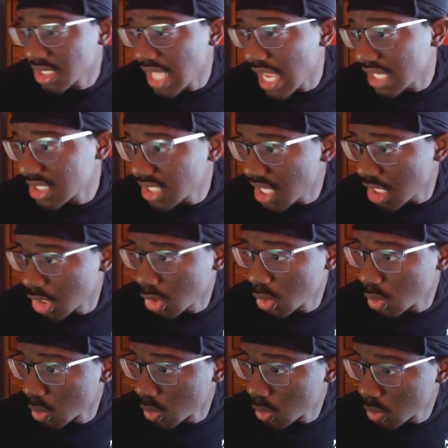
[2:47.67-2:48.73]
actually kind of
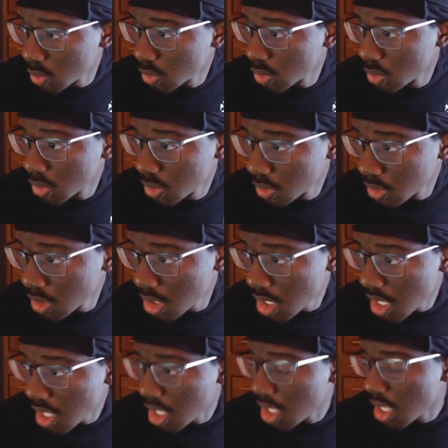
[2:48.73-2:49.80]
cool.
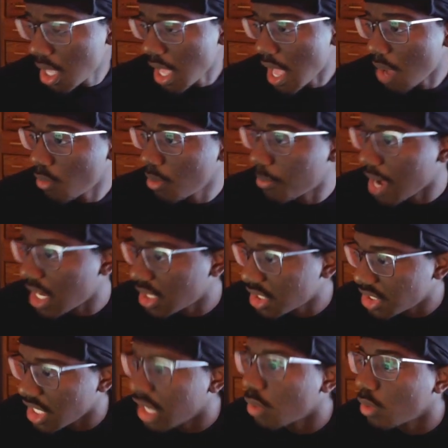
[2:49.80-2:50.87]
I would buy this
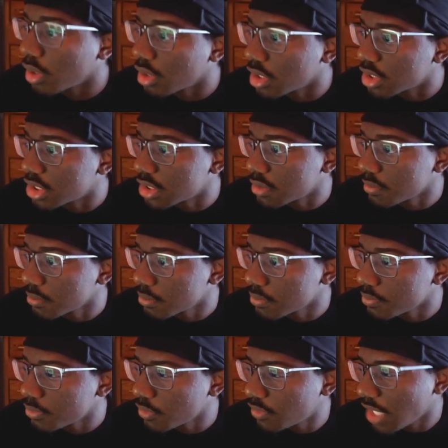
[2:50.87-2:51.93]
and wear this.
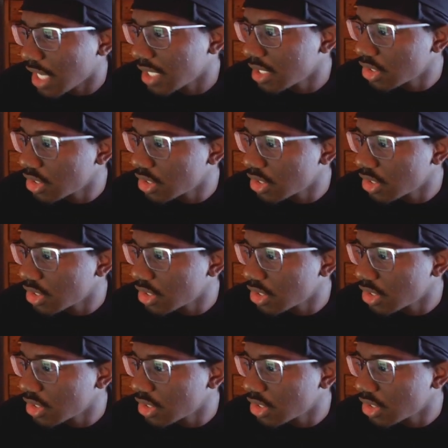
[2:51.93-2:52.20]
For like a little